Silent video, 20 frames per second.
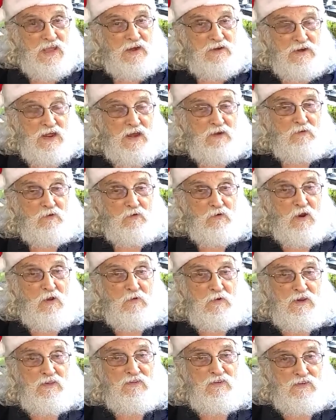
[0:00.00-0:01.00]
cannot grow
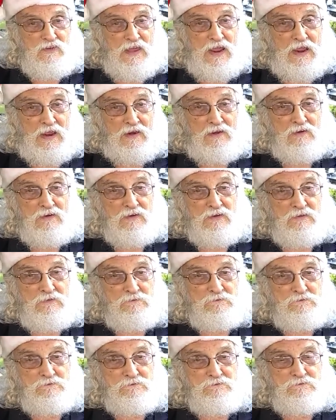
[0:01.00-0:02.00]
in sand,
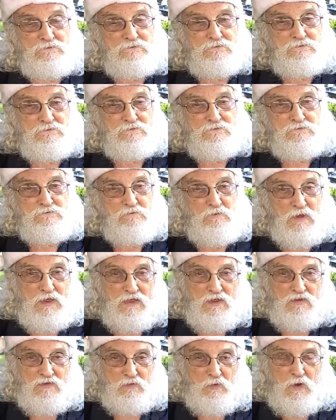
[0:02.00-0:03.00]

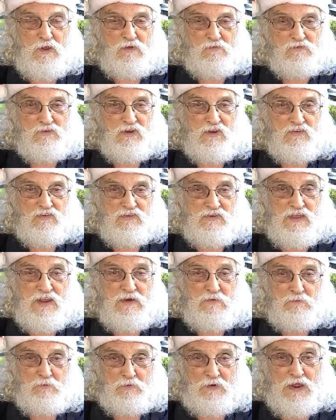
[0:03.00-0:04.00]
because we have just
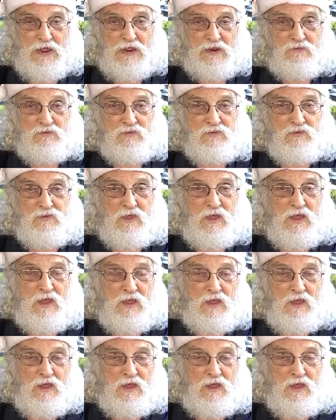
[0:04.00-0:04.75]
seen plants